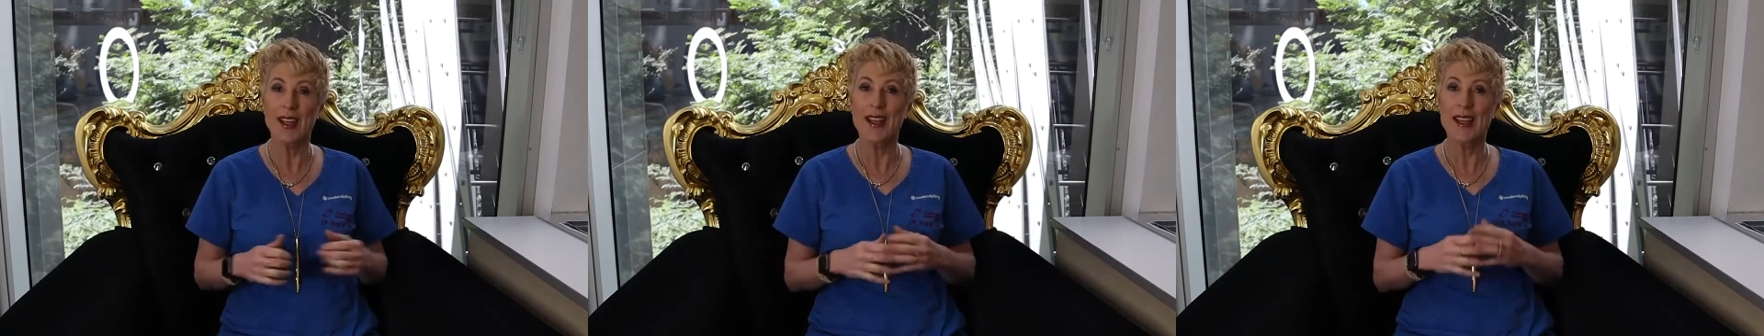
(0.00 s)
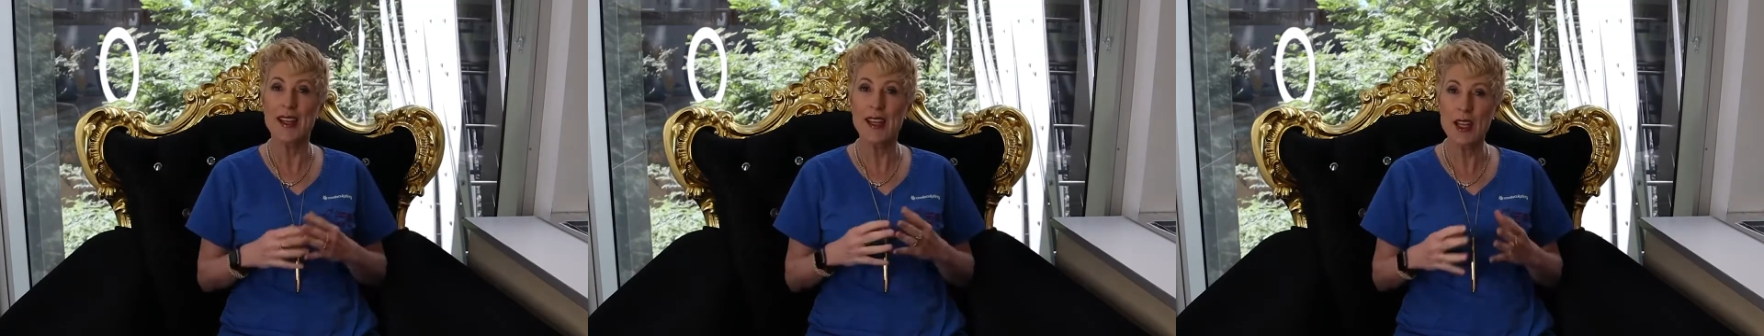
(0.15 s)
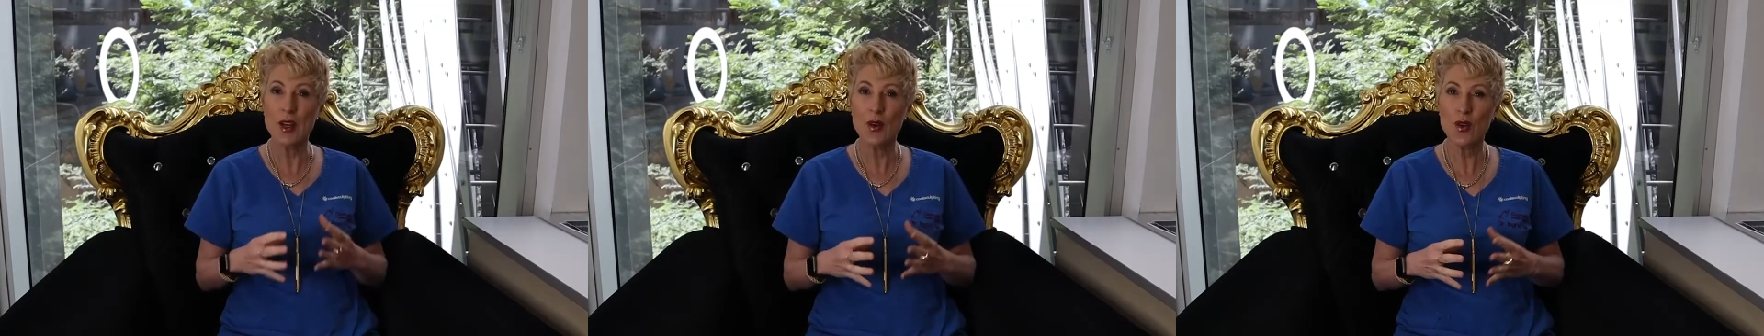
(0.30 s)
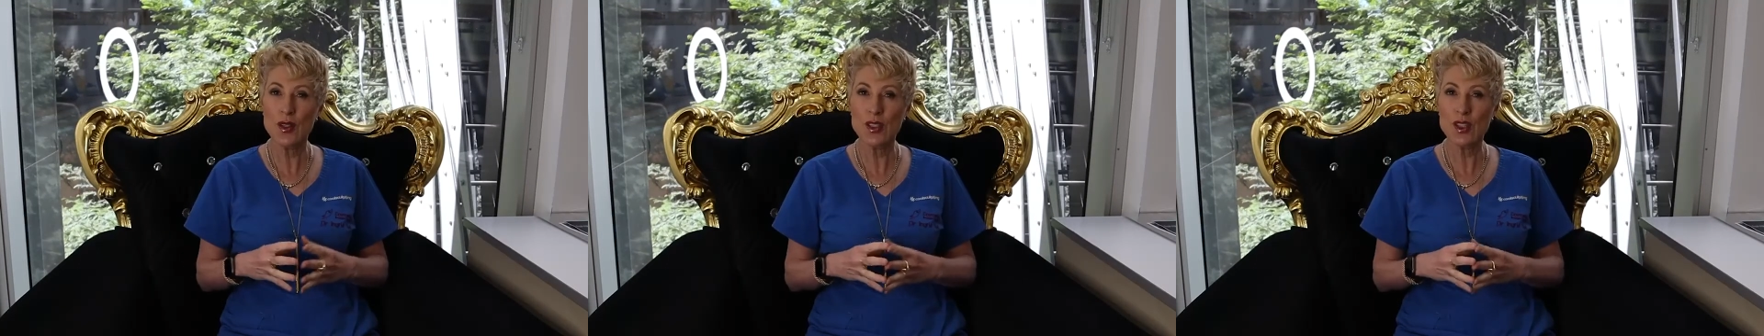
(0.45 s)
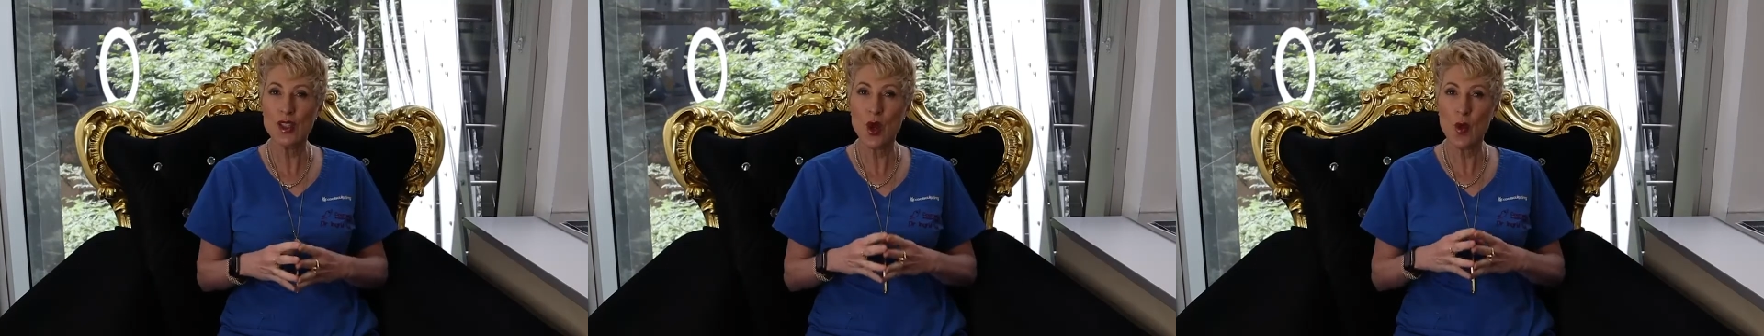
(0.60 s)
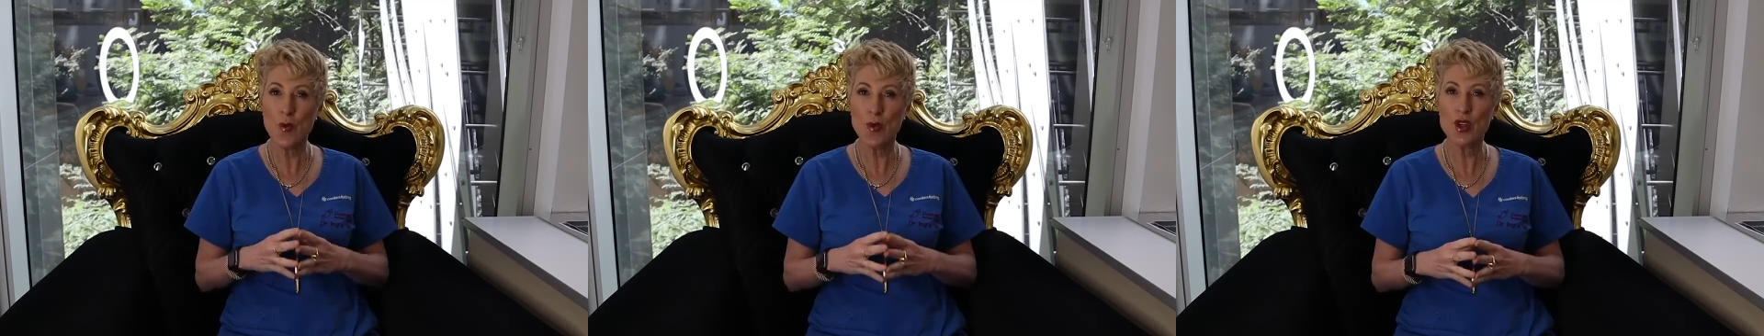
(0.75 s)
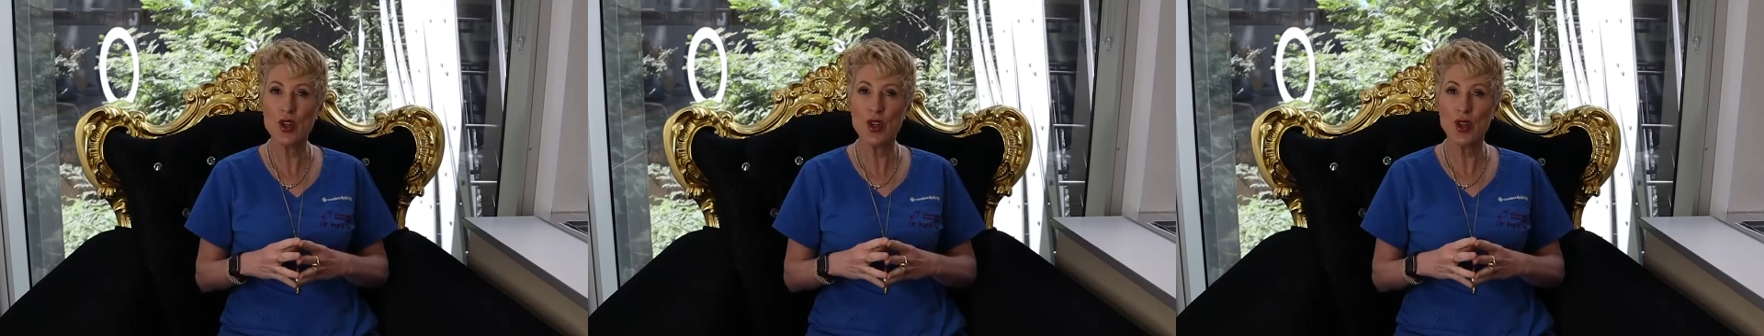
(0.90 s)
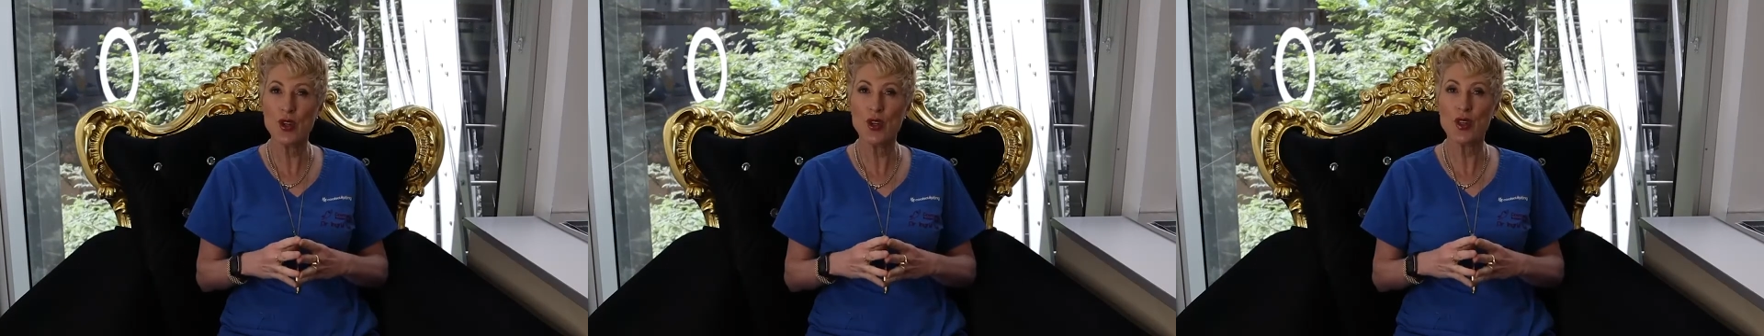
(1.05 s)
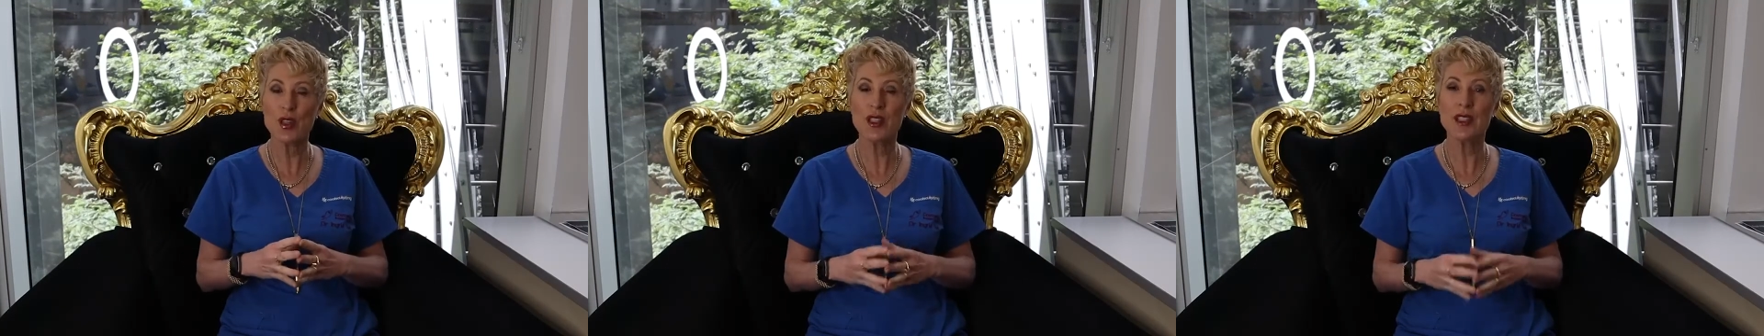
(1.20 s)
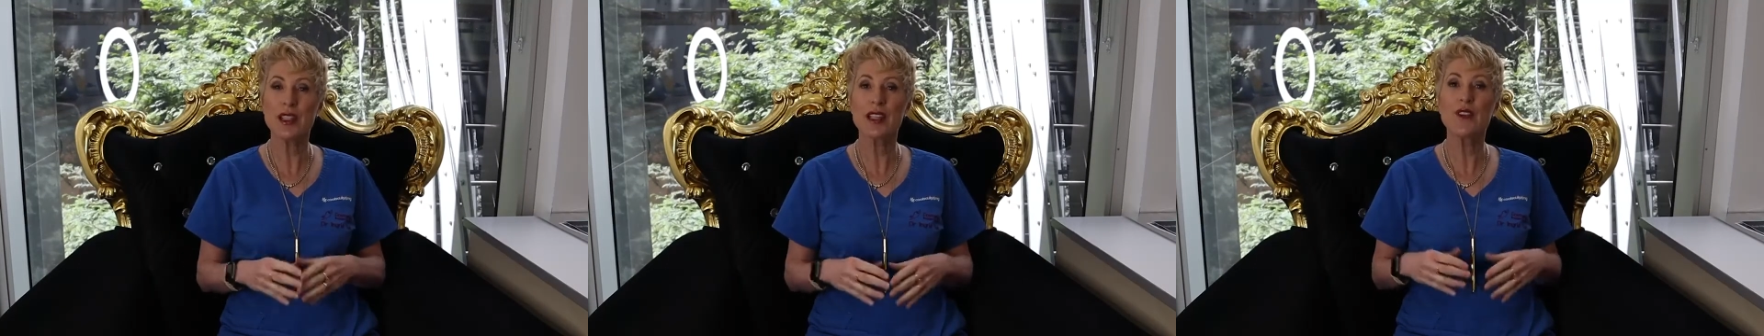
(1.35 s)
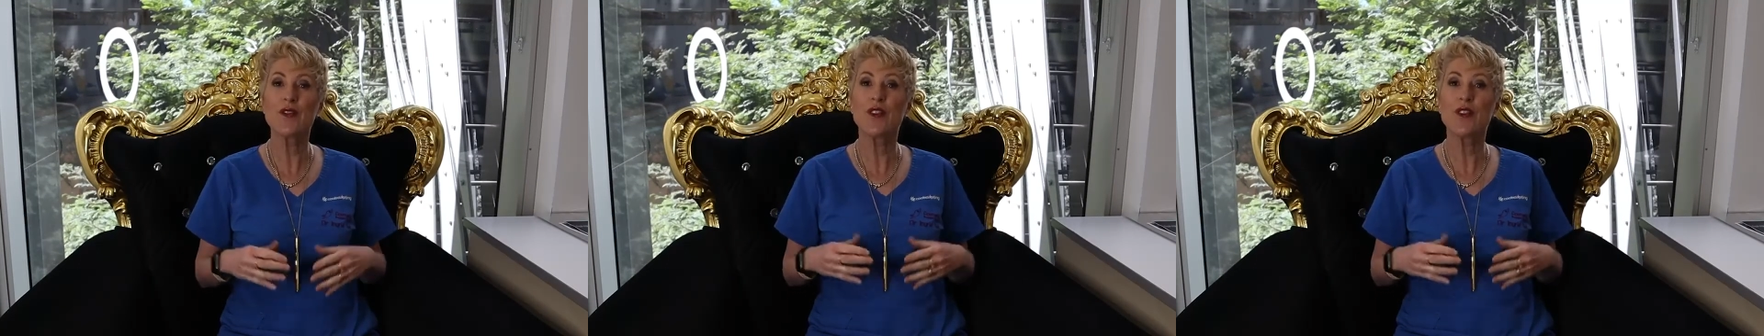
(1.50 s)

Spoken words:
Here is an opportunity